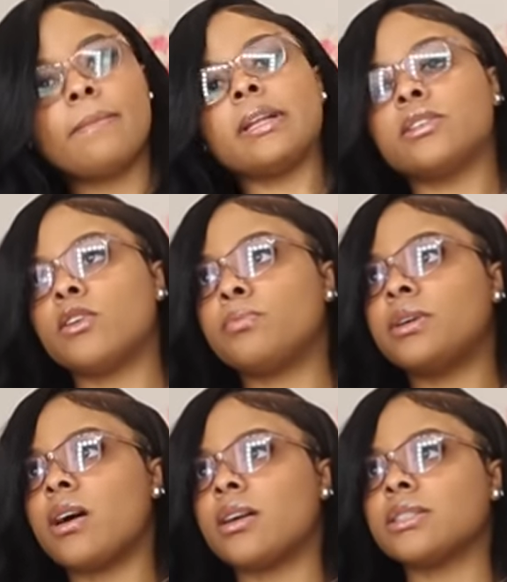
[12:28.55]
about to go
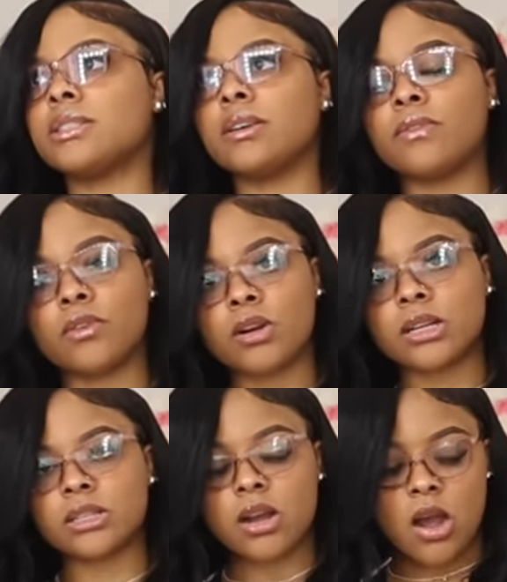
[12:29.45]
put all this stuff
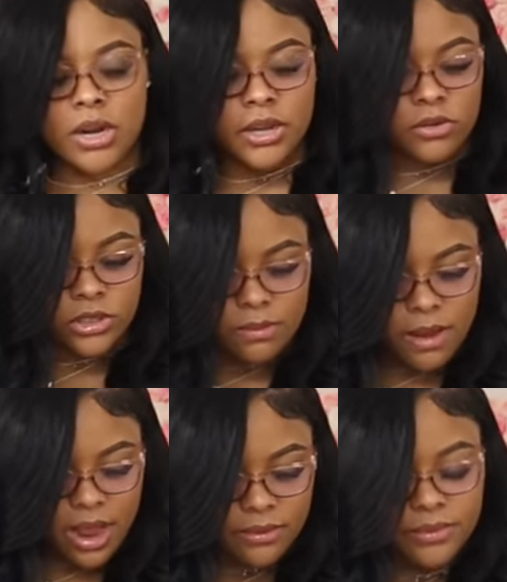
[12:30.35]
across the hall that goes in
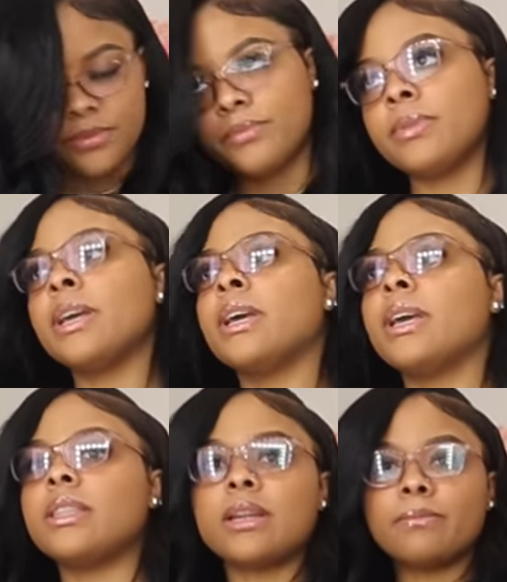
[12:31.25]
my room,
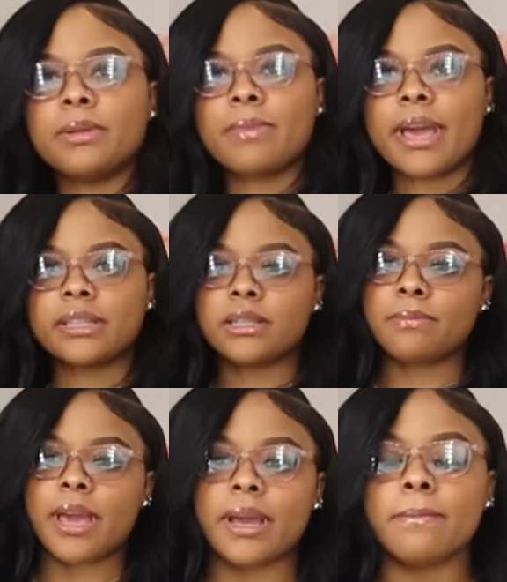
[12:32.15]
and then I'll be back to
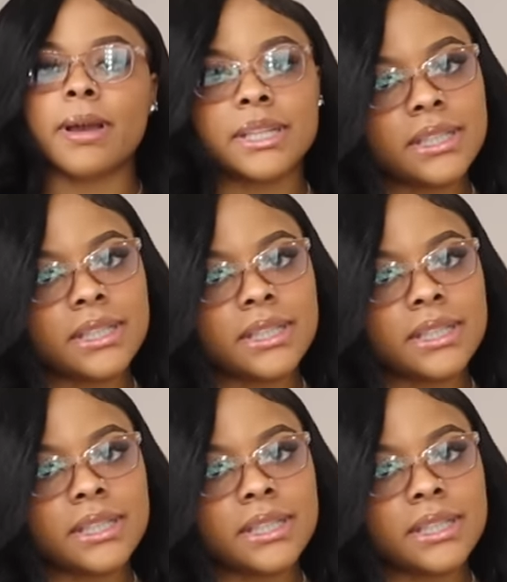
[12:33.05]
pack my